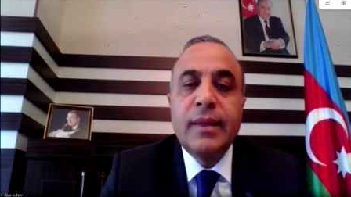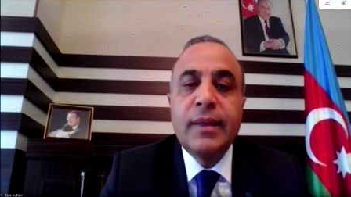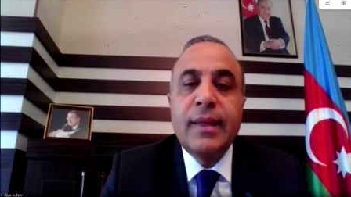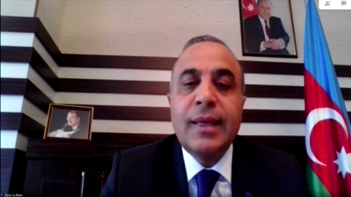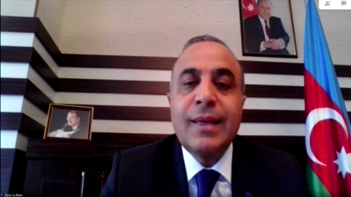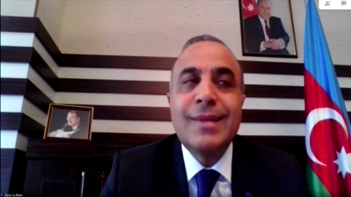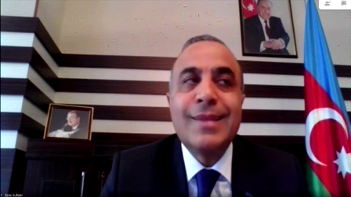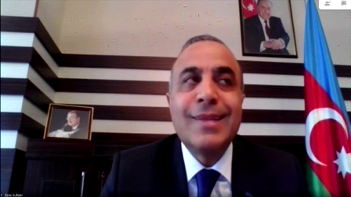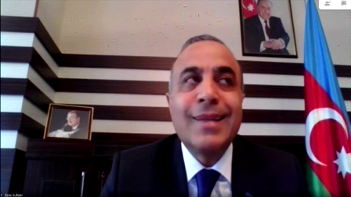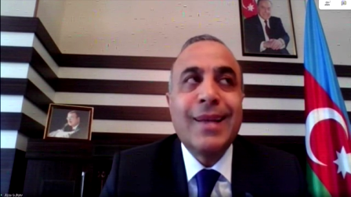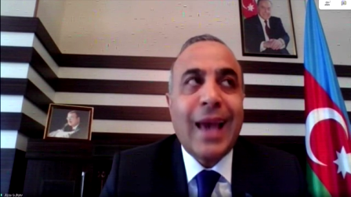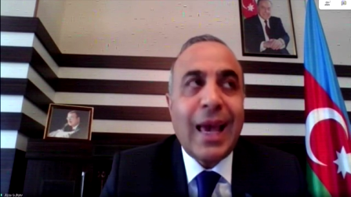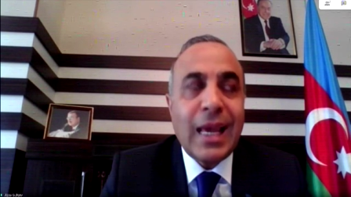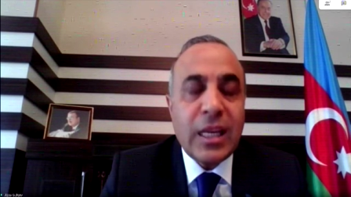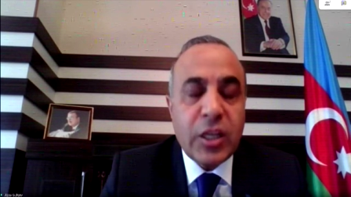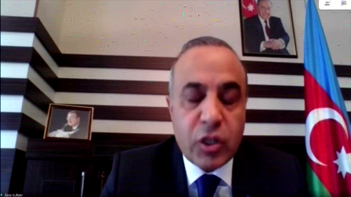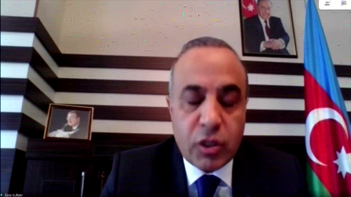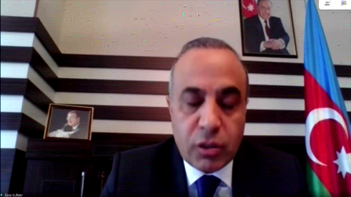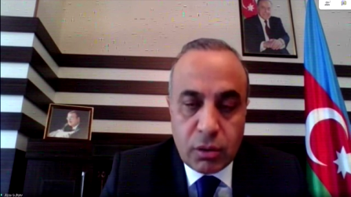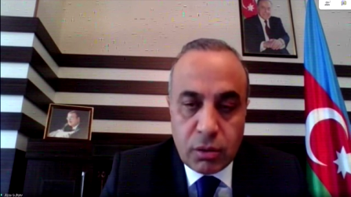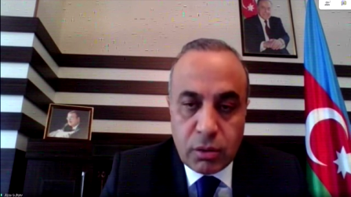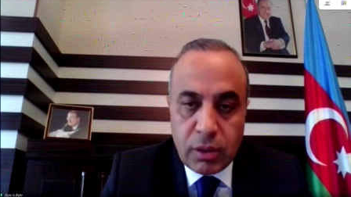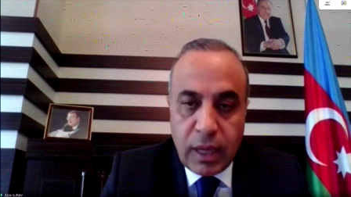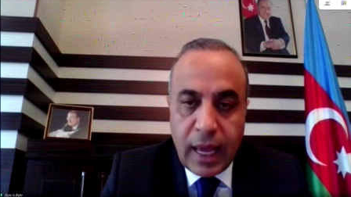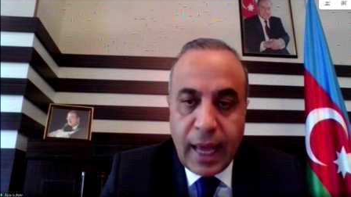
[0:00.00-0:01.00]
the
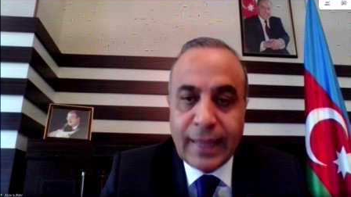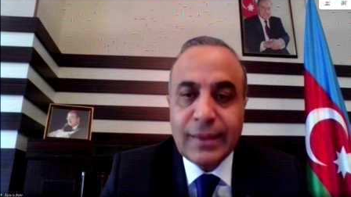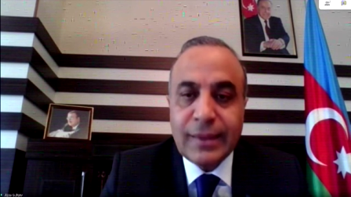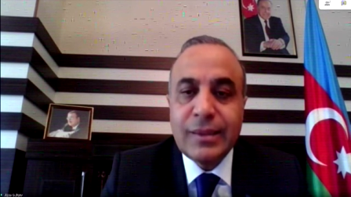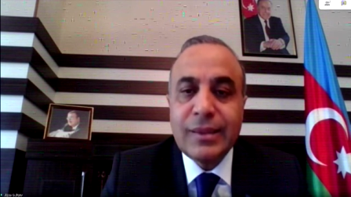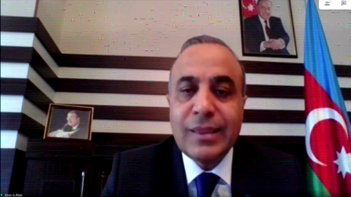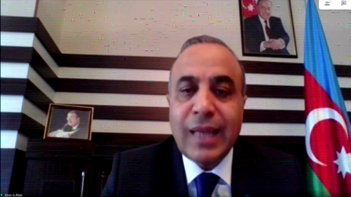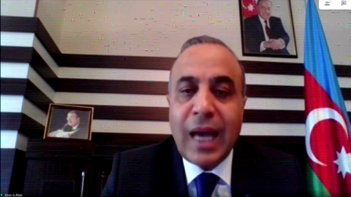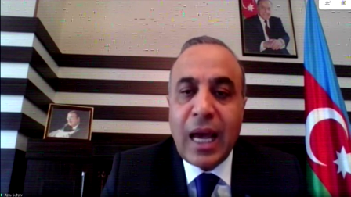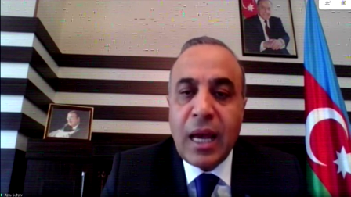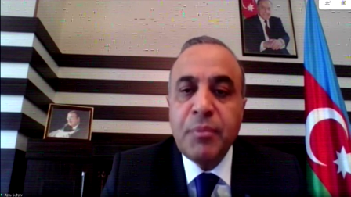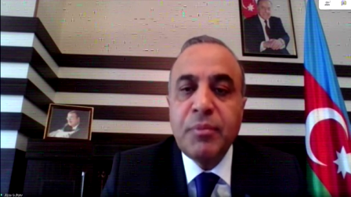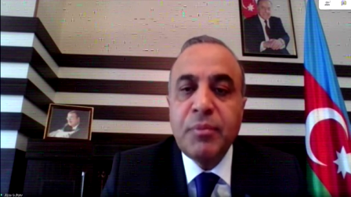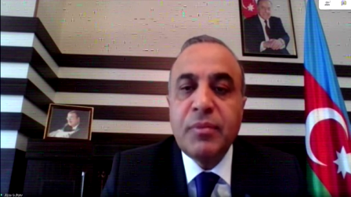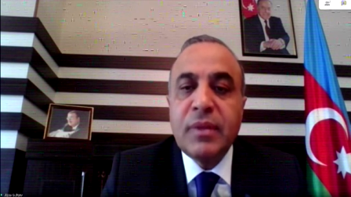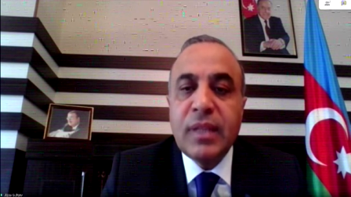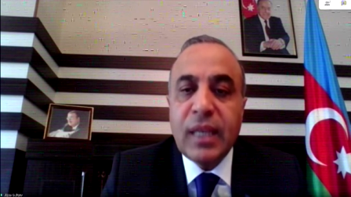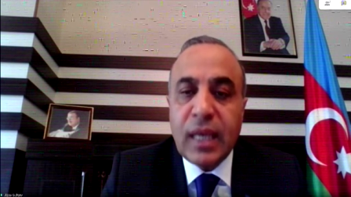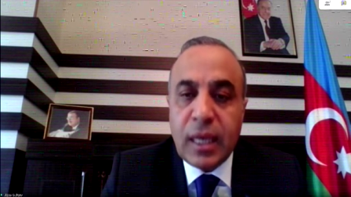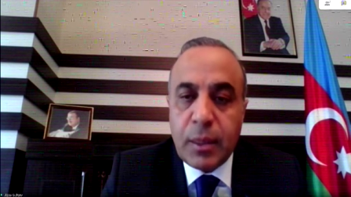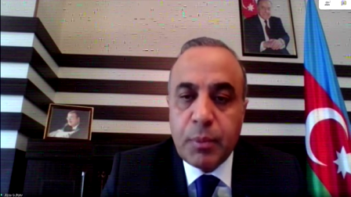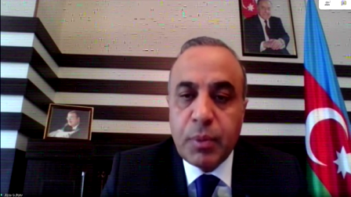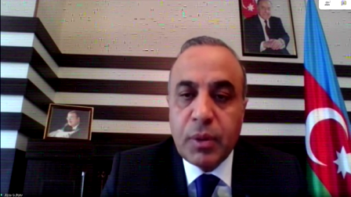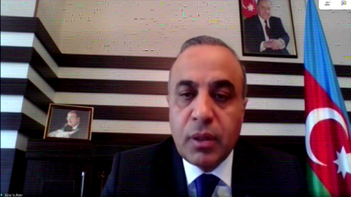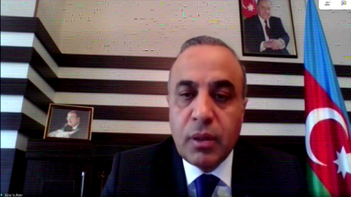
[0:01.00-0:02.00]
schedule and
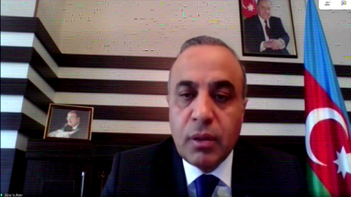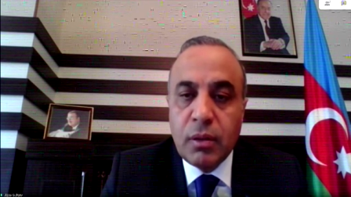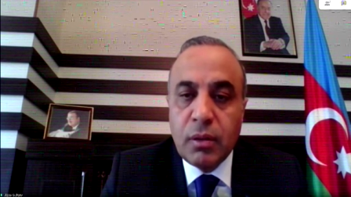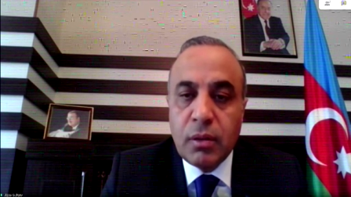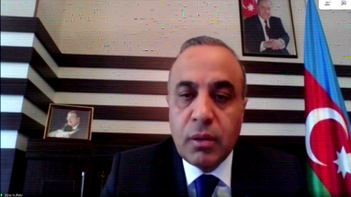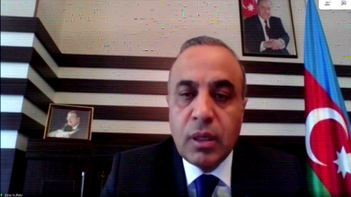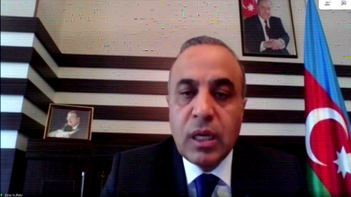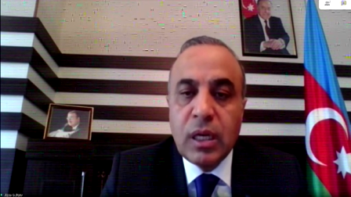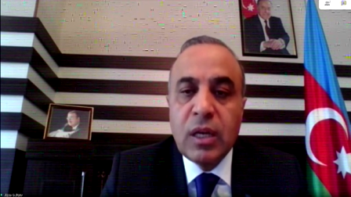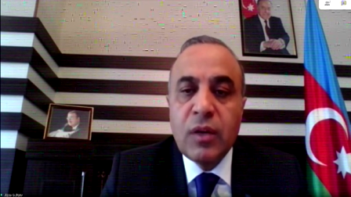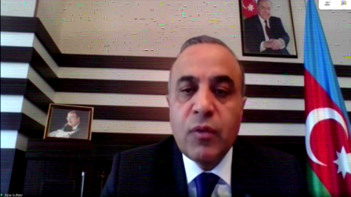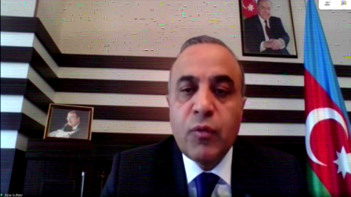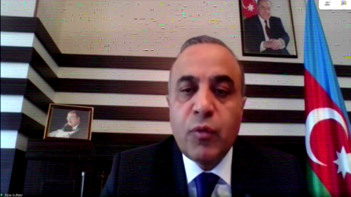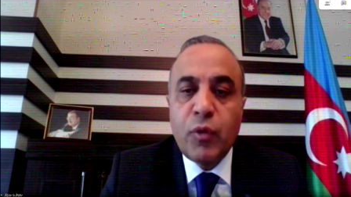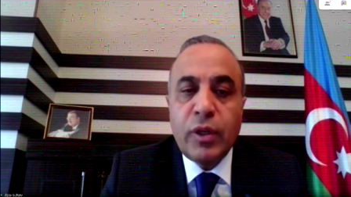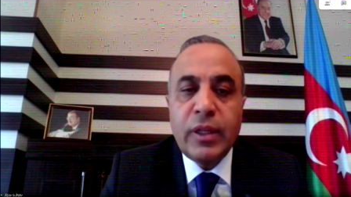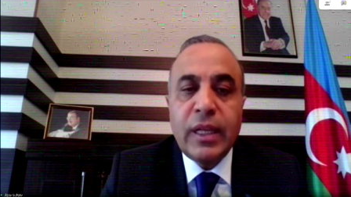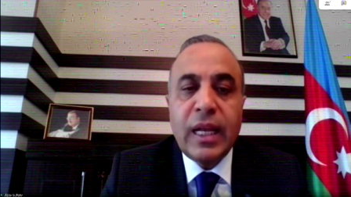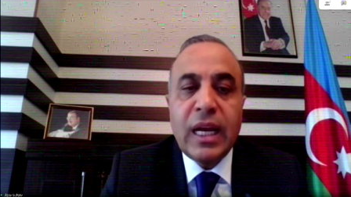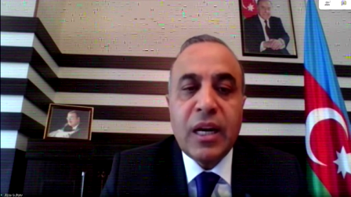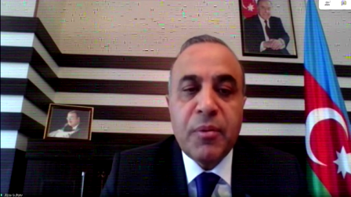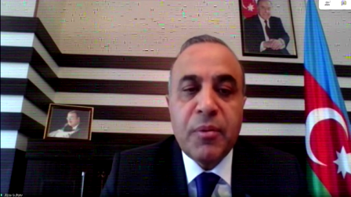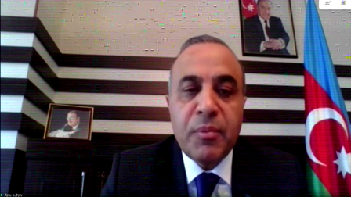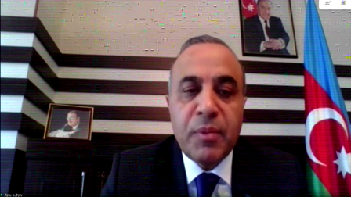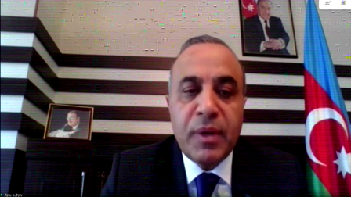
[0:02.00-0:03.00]
timetable
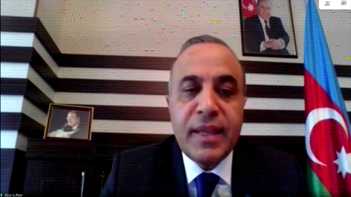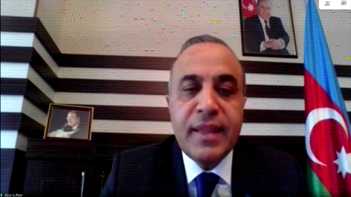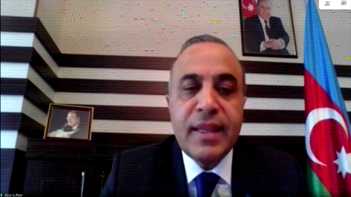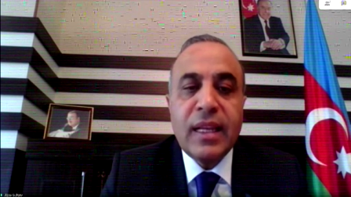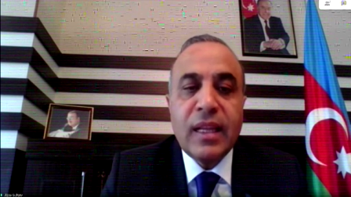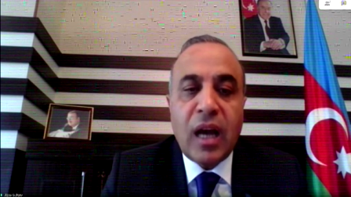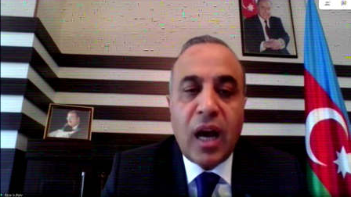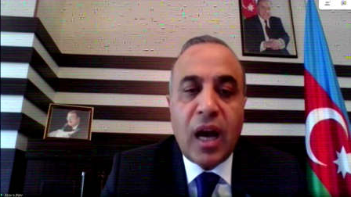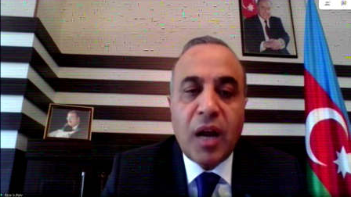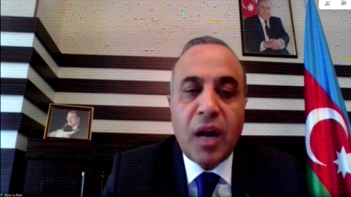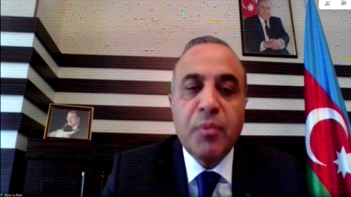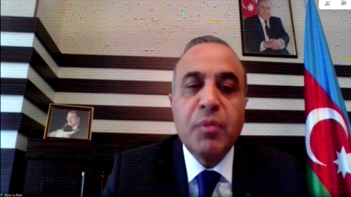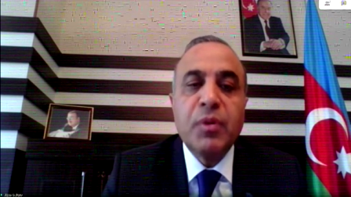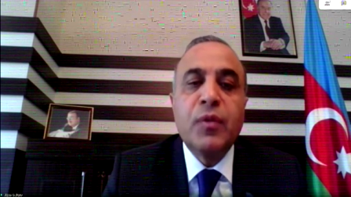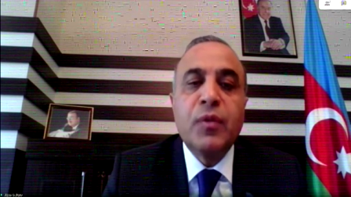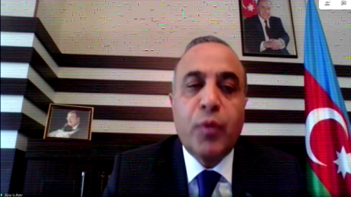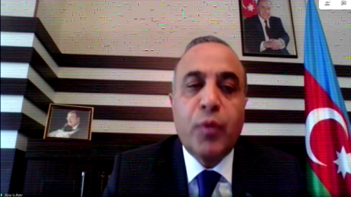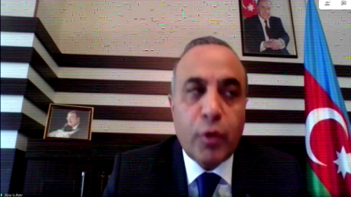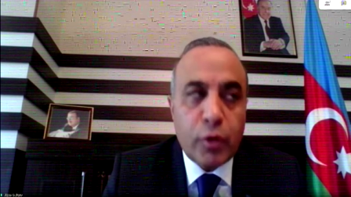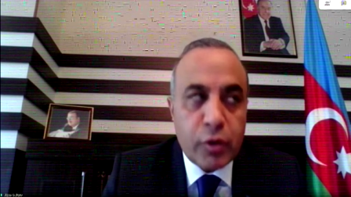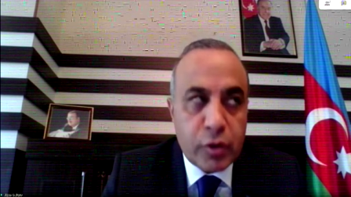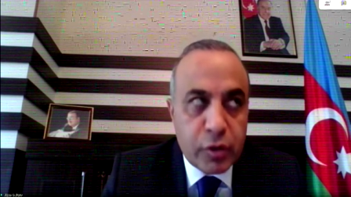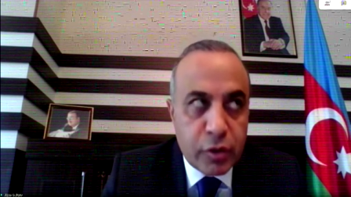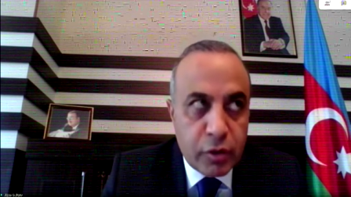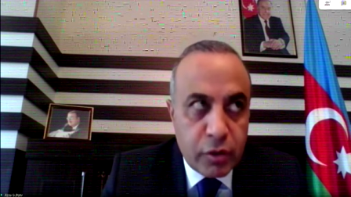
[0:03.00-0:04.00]
when Armenian armed
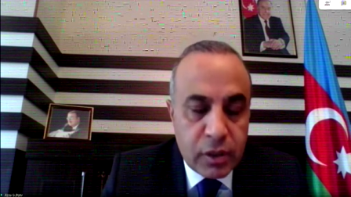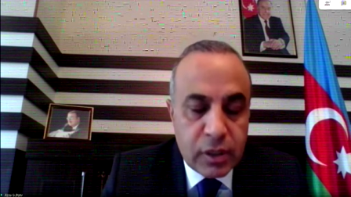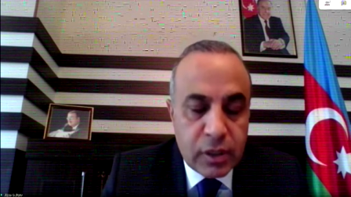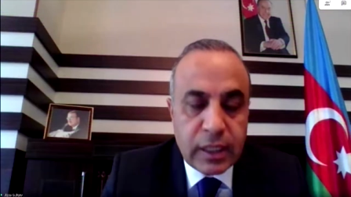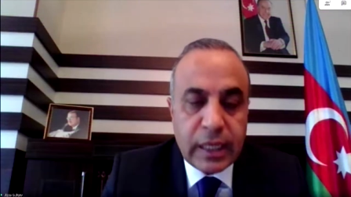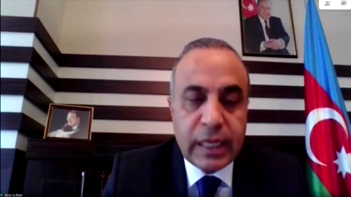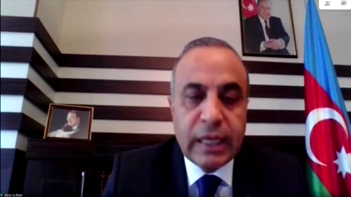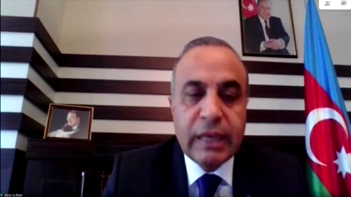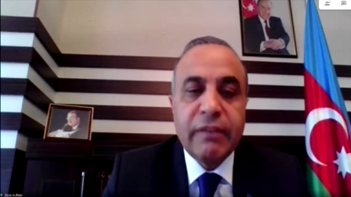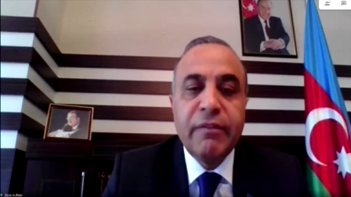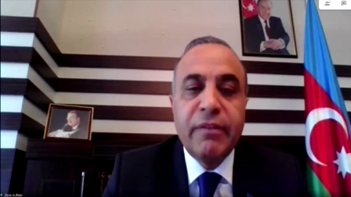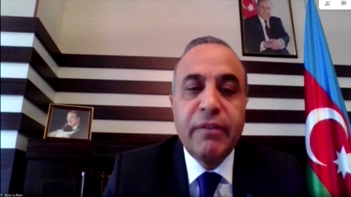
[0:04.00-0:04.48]
forces